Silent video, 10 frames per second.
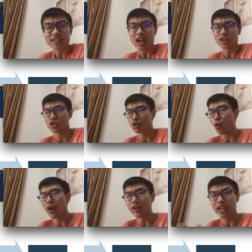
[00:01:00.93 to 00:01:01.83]
lecture,
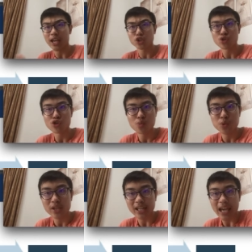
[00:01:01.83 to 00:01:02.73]
we'll get to new
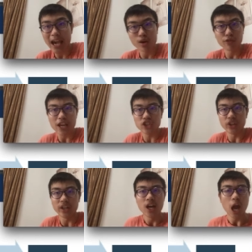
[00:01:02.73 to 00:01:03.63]
product innovation
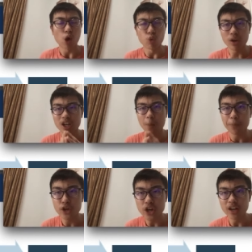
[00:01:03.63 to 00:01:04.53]
and we'll
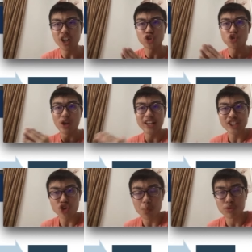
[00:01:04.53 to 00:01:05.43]
compare a
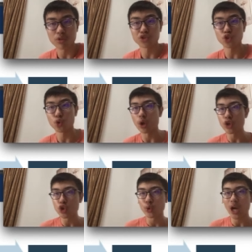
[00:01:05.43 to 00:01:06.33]
traditional approach to a
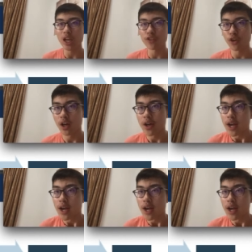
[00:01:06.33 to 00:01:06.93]
new kind of a